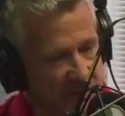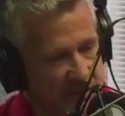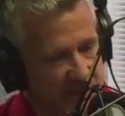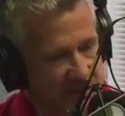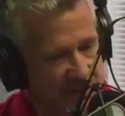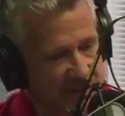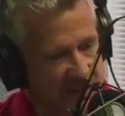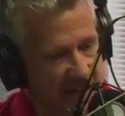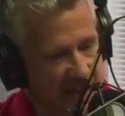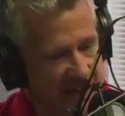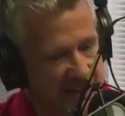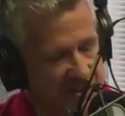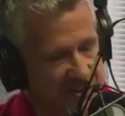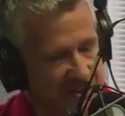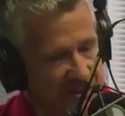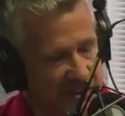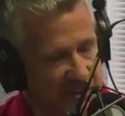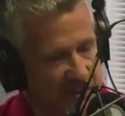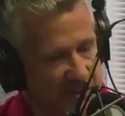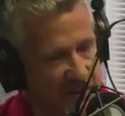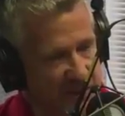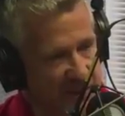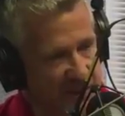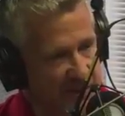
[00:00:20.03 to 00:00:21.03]
Well,
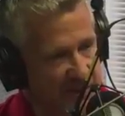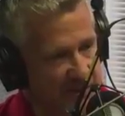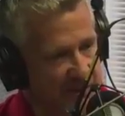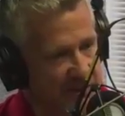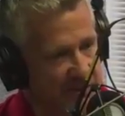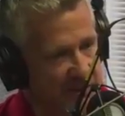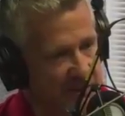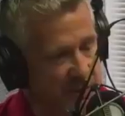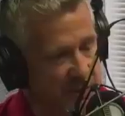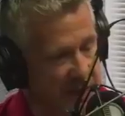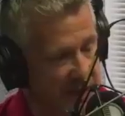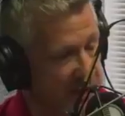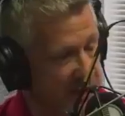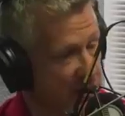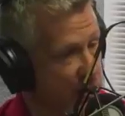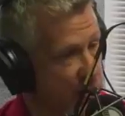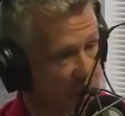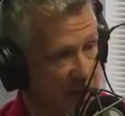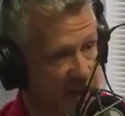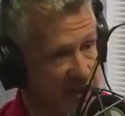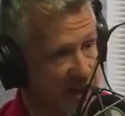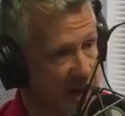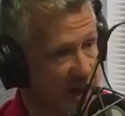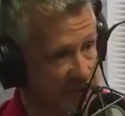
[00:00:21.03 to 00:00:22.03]
last year we, we had a
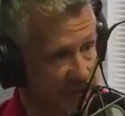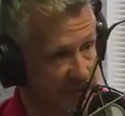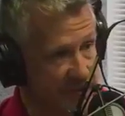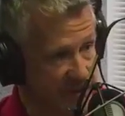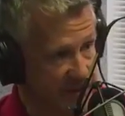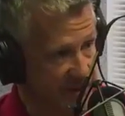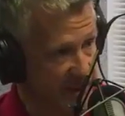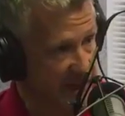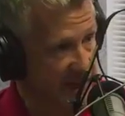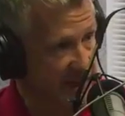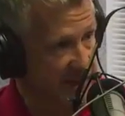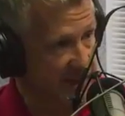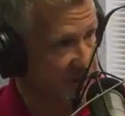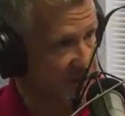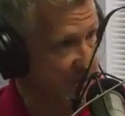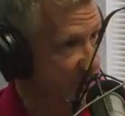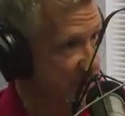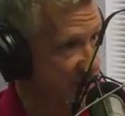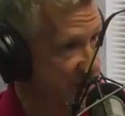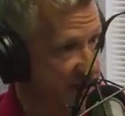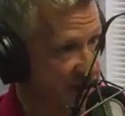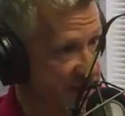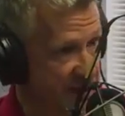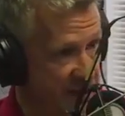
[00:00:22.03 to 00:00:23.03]
great conference last
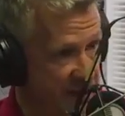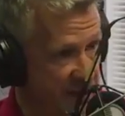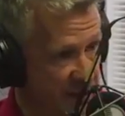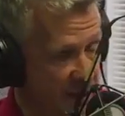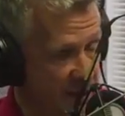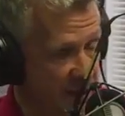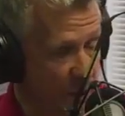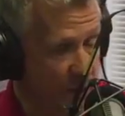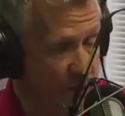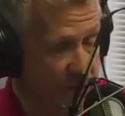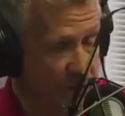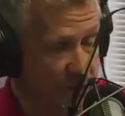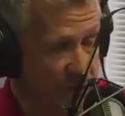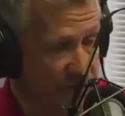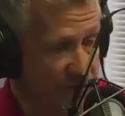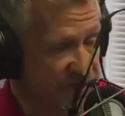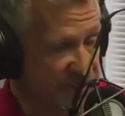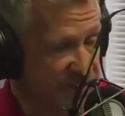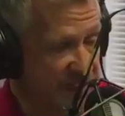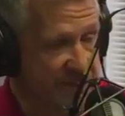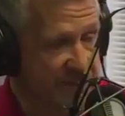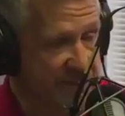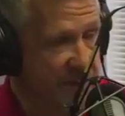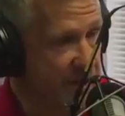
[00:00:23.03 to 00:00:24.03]
year. We had a, uh, mm-hmm. over
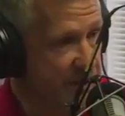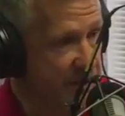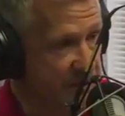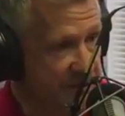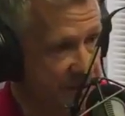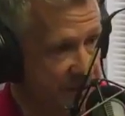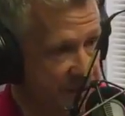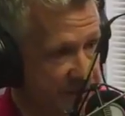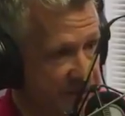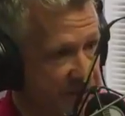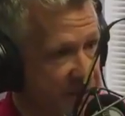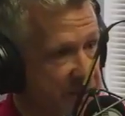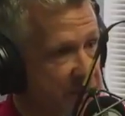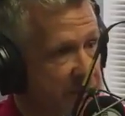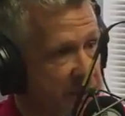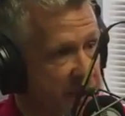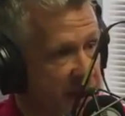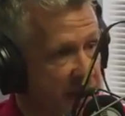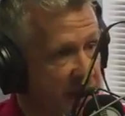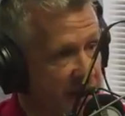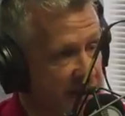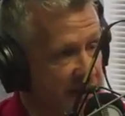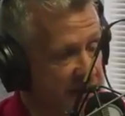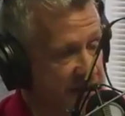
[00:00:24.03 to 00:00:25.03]
750
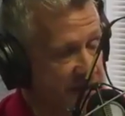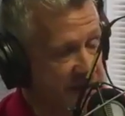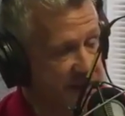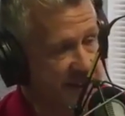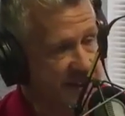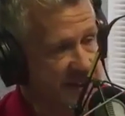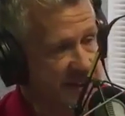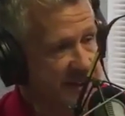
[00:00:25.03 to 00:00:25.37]
men.